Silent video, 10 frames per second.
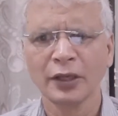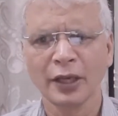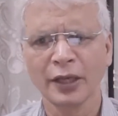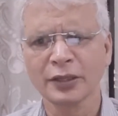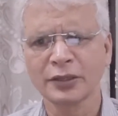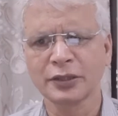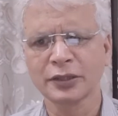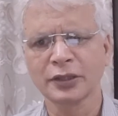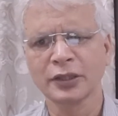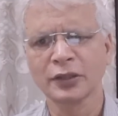and
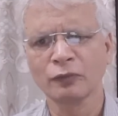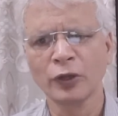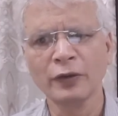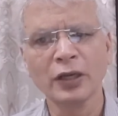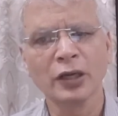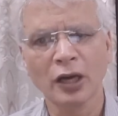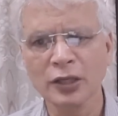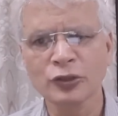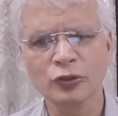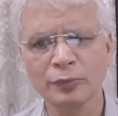we will
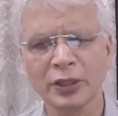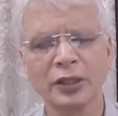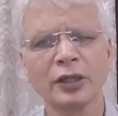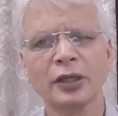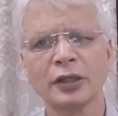also be